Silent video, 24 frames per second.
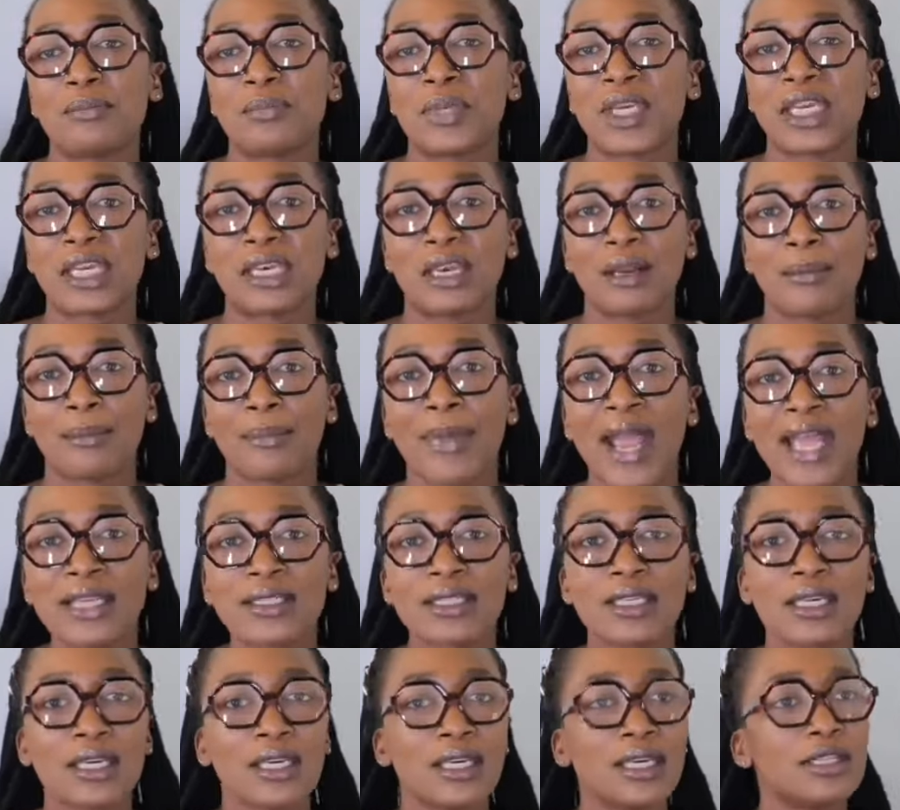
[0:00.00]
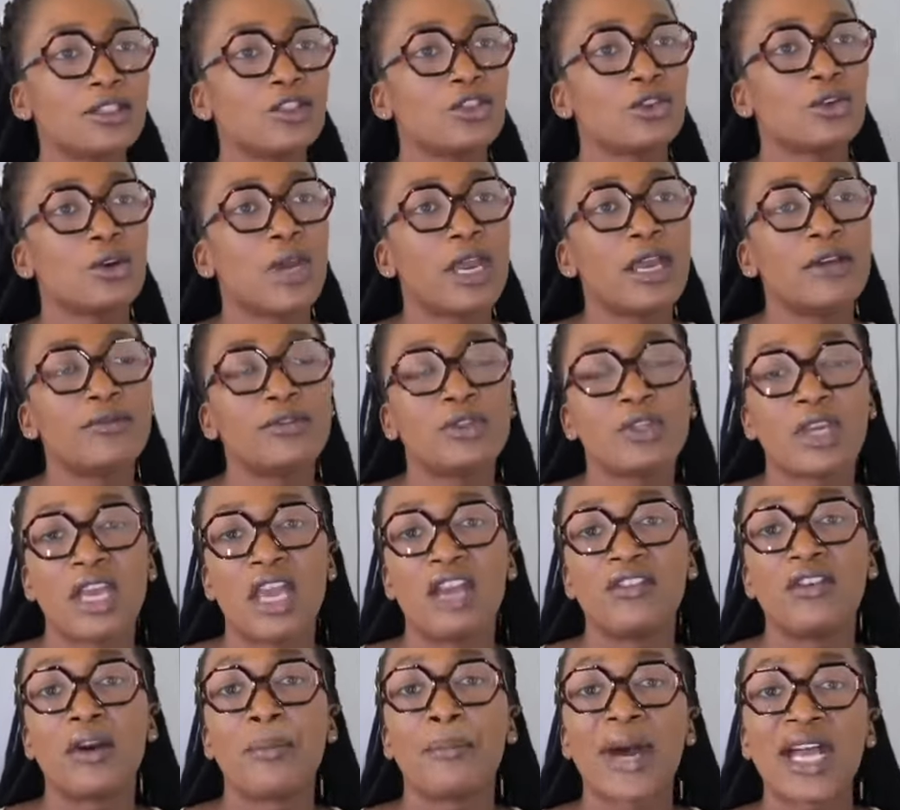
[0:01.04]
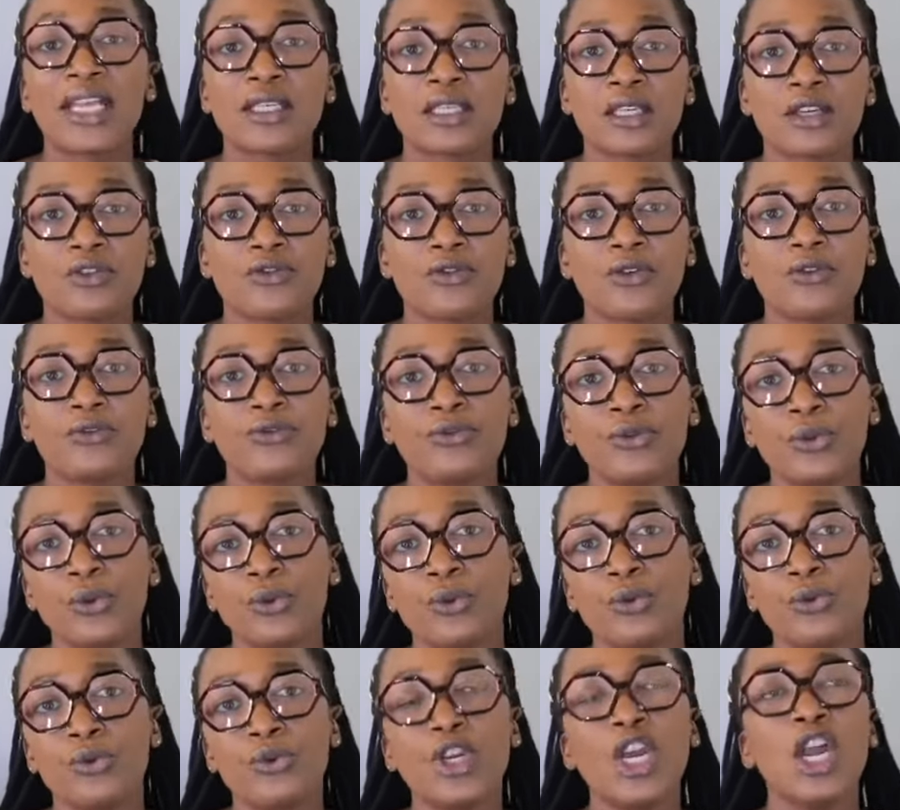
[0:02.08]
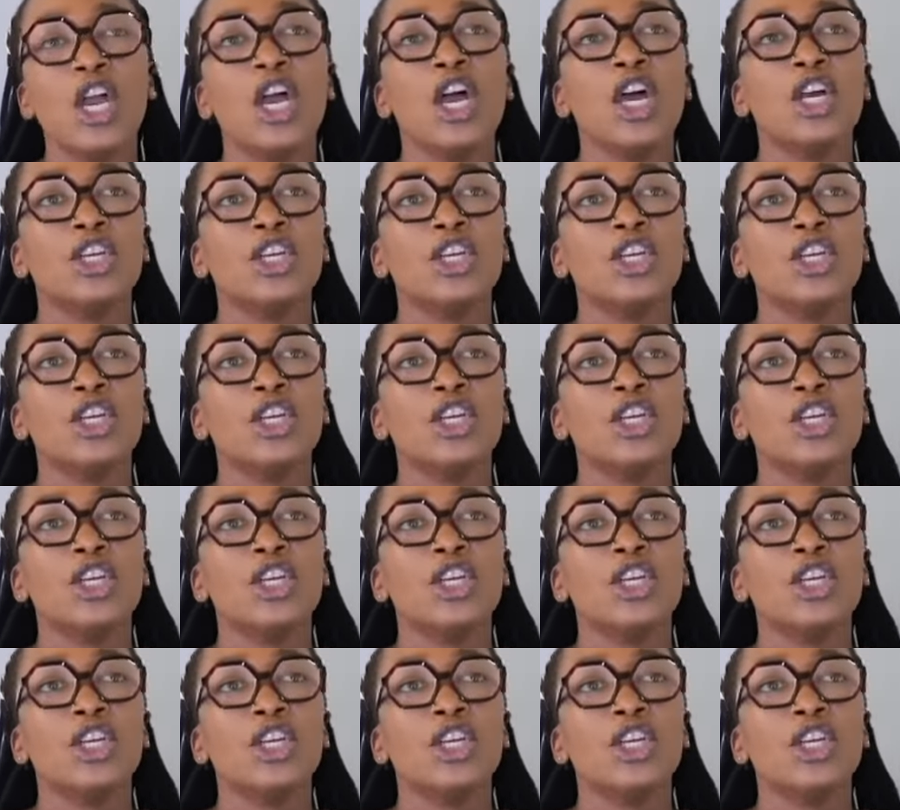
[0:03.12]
the picnic basket. You have to have a budget for food.